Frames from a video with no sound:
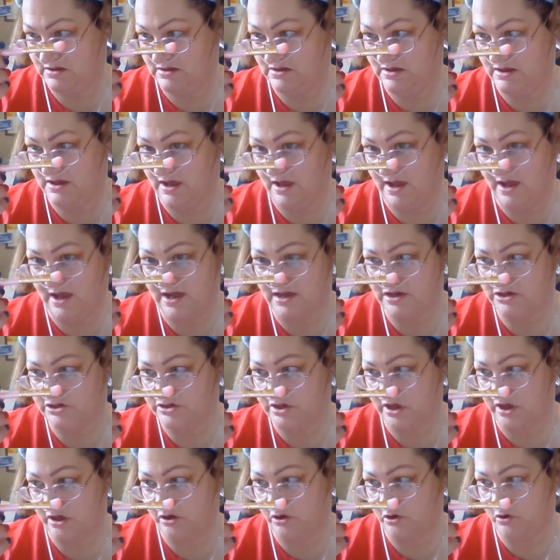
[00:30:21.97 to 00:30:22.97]

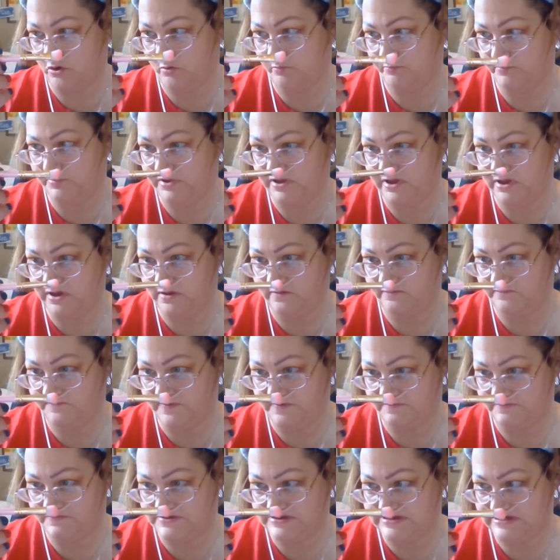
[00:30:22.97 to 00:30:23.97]
eyeshadow
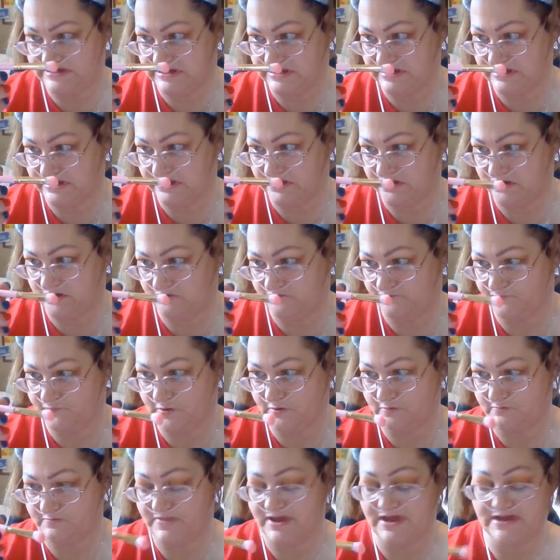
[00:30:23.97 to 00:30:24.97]
P15 from
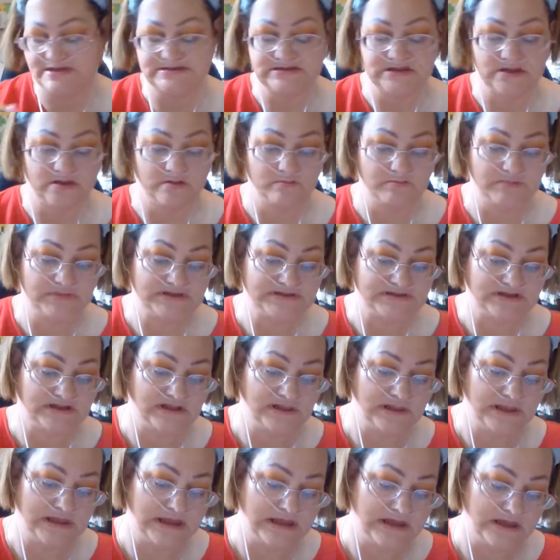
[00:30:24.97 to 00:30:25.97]
SL Miss
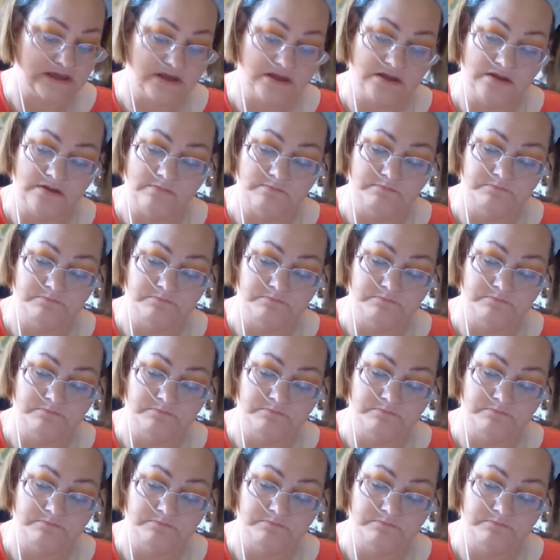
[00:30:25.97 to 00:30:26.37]
Glam.